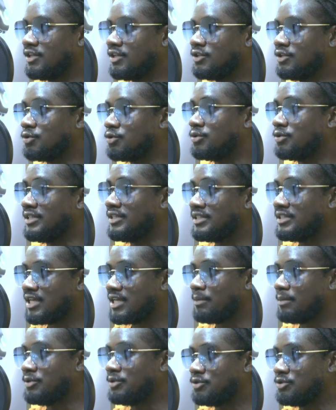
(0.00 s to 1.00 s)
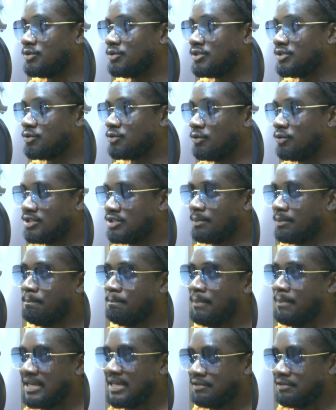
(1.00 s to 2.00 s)
so this episode is going to
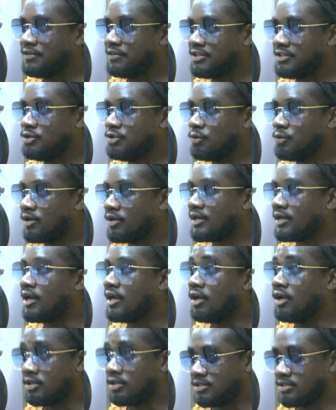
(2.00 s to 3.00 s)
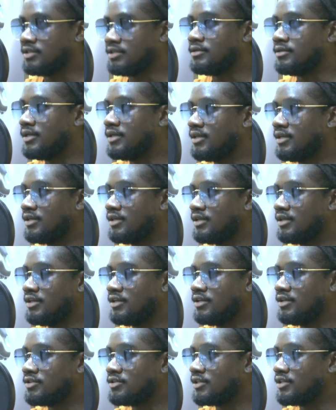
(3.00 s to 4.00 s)
benefit you all a lot.
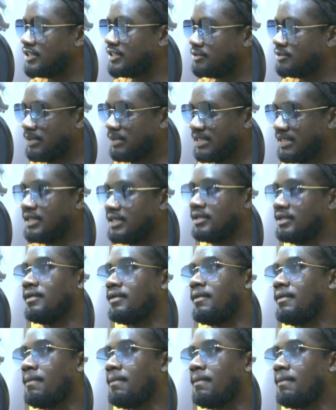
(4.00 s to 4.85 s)
So let's begin.